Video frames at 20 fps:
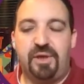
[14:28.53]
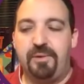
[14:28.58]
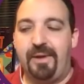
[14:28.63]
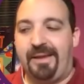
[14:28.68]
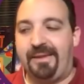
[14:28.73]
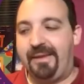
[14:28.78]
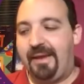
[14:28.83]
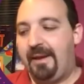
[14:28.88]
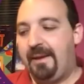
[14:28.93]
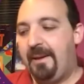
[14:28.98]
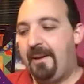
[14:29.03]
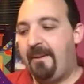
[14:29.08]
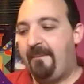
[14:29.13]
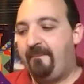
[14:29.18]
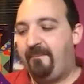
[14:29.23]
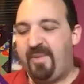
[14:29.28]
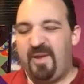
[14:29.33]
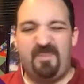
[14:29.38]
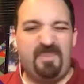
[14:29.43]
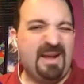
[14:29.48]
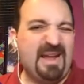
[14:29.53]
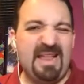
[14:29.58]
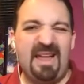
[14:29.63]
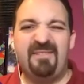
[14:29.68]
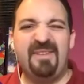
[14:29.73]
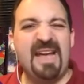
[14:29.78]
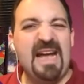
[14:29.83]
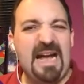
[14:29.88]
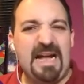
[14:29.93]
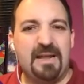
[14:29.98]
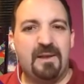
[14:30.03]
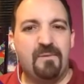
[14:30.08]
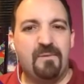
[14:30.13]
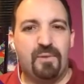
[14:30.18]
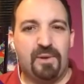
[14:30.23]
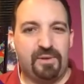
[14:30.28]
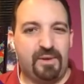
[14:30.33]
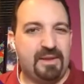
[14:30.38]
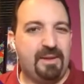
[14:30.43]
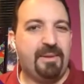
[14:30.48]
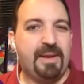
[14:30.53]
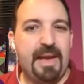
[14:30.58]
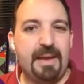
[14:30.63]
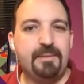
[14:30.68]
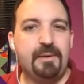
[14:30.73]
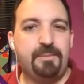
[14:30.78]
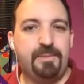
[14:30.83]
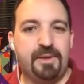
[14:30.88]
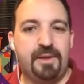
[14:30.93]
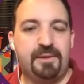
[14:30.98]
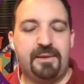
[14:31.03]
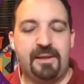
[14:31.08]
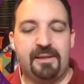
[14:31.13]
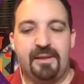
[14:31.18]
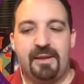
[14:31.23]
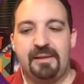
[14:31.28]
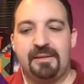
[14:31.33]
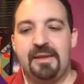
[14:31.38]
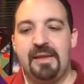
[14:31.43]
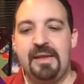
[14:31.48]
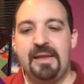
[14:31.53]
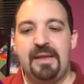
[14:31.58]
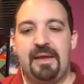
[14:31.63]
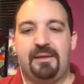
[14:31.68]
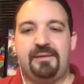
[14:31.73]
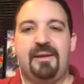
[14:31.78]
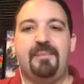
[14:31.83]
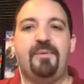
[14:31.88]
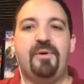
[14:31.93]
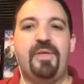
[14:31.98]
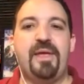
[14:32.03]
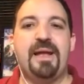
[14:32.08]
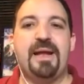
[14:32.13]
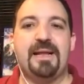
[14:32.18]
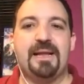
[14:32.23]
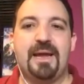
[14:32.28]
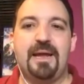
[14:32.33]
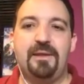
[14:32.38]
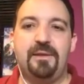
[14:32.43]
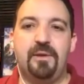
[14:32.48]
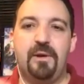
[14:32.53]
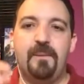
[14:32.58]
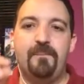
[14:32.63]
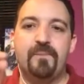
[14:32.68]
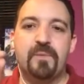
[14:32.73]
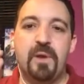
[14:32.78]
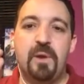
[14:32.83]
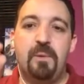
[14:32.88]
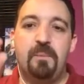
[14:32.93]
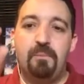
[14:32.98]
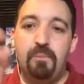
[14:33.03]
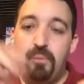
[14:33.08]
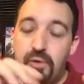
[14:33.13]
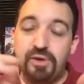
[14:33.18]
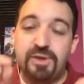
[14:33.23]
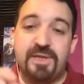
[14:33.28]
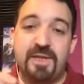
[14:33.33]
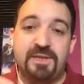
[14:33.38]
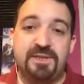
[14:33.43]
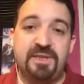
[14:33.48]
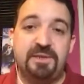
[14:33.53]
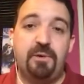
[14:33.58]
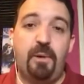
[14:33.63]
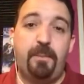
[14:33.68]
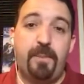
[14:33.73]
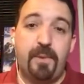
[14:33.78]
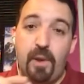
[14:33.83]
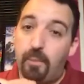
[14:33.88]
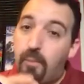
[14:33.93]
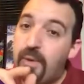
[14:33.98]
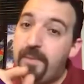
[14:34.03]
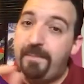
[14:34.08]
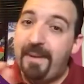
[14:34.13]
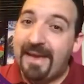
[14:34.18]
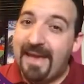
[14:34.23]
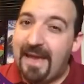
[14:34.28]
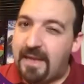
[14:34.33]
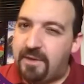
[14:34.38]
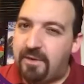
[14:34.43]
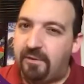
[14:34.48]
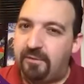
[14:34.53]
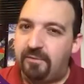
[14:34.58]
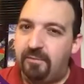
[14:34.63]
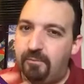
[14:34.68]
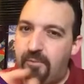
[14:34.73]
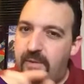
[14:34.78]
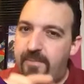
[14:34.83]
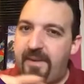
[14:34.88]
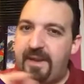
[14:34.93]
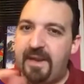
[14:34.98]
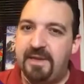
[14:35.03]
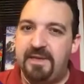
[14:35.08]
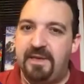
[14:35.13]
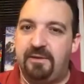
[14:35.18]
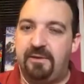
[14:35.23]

bandwidth for that. But when we browse the internet, we are downloading many files and very,